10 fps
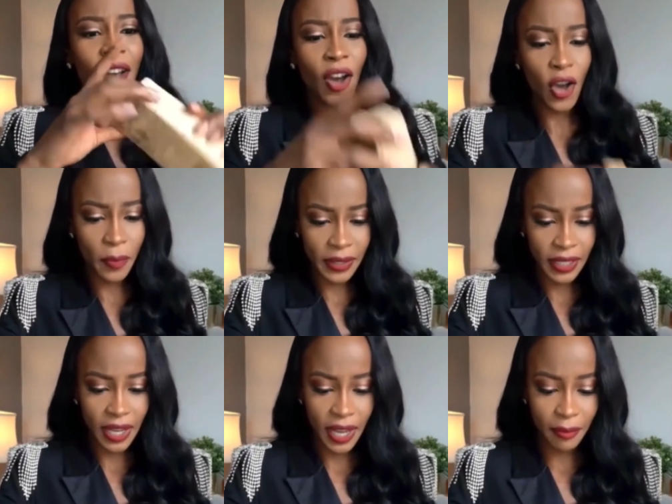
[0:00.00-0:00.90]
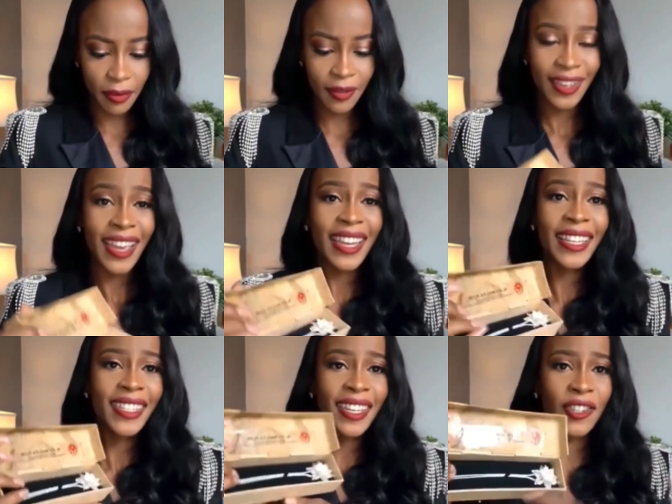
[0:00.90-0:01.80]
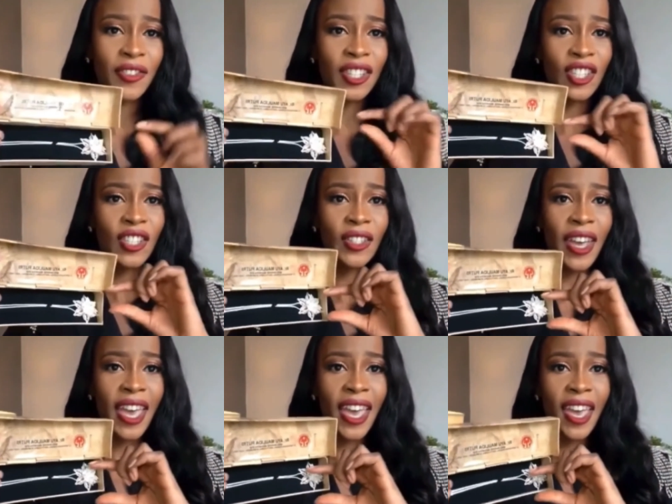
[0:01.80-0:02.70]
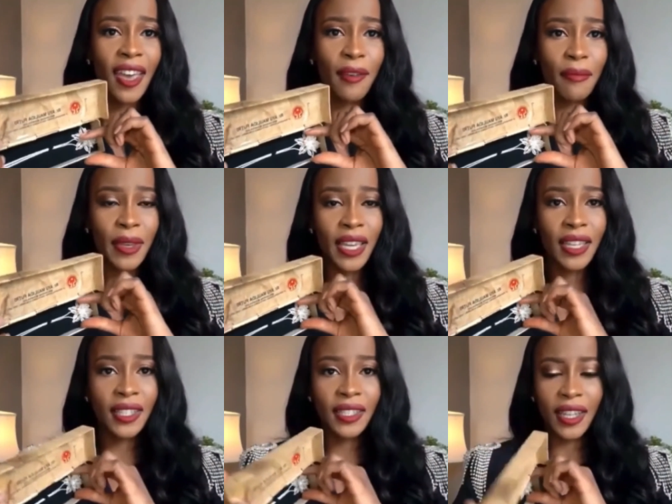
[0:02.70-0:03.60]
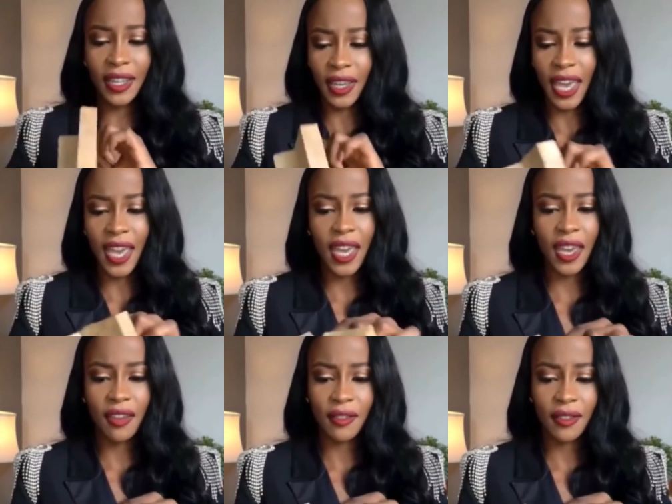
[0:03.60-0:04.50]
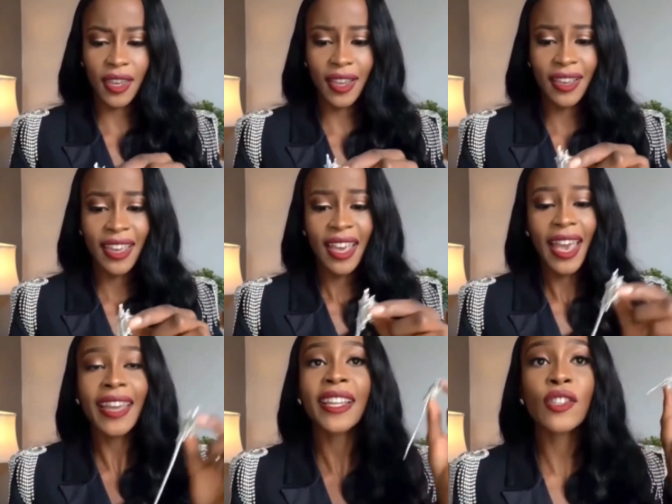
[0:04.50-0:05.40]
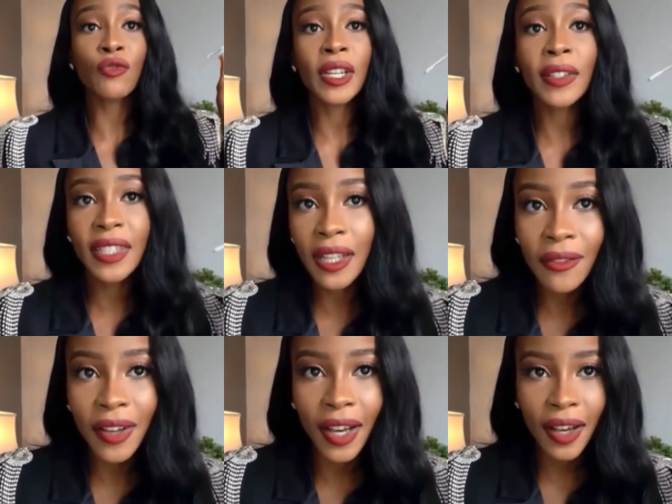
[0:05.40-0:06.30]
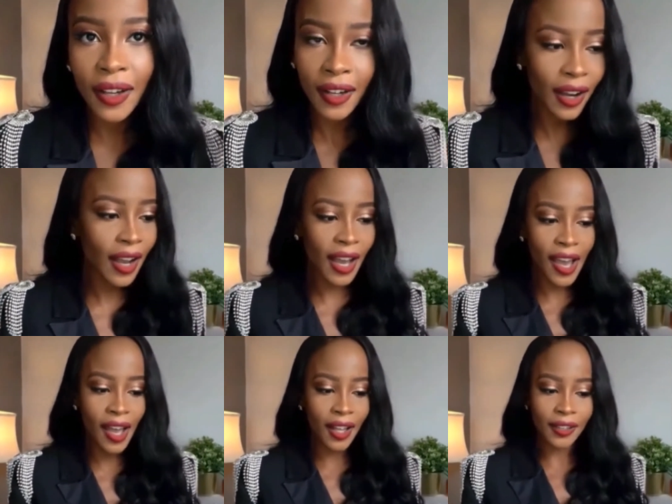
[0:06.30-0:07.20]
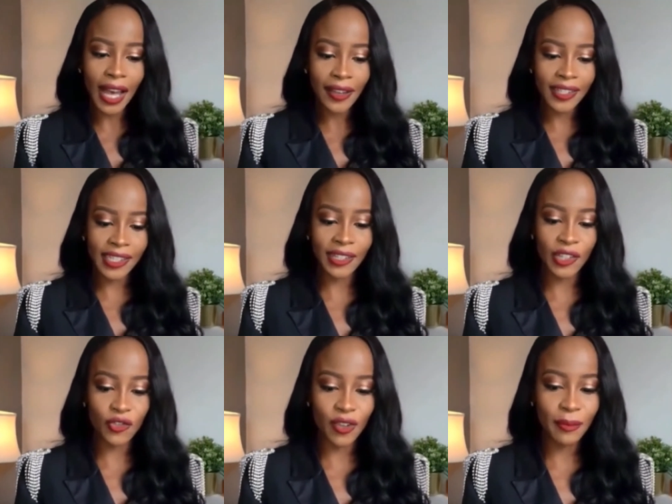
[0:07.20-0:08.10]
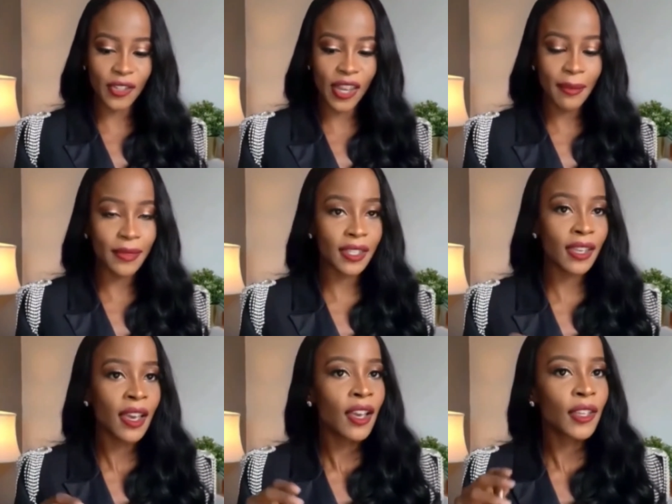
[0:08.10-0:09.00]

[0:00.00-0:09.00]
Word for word: Opened it up, and it's like a traditional hair piece, like a hair thing. And it's real silver. Girl, how are you just going to drop gems?